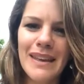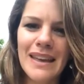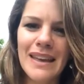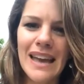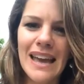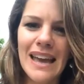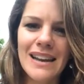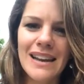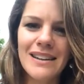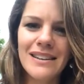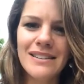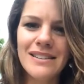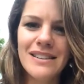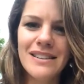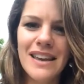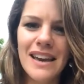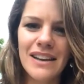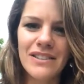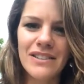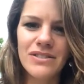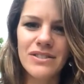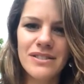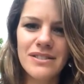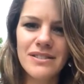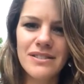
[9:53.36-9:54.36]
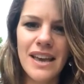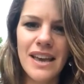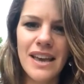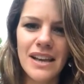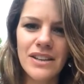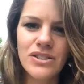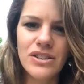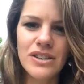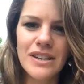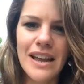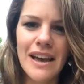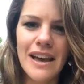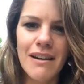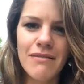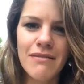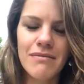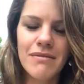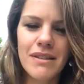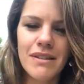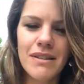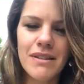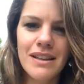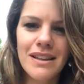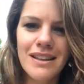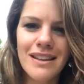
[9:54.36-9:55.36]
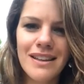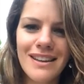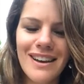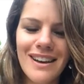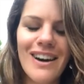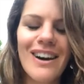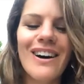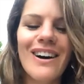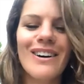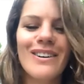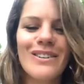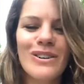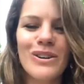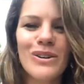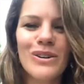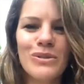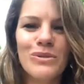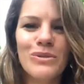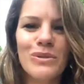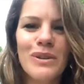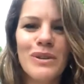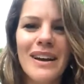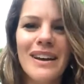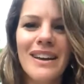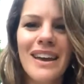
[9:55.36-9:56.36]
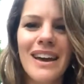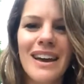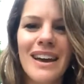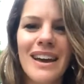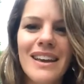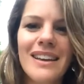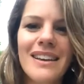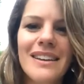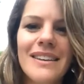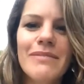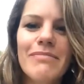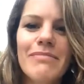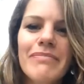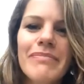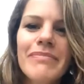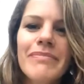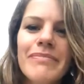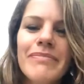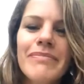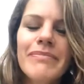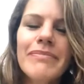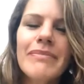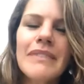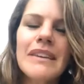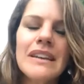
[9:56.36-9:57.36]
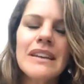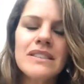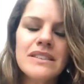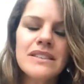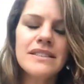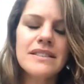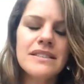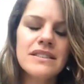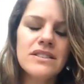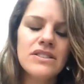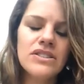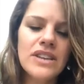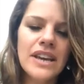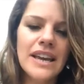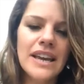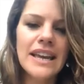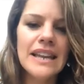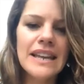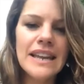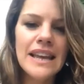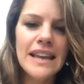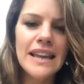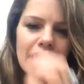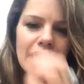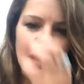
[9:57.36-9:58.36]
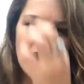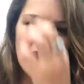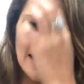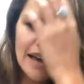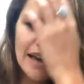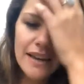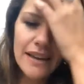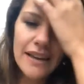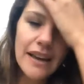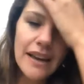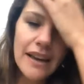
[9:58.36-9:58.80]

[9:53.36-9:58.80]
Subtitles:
And, yeah, nice, just catch... Oh, cool. Okay. Just checking in, eh?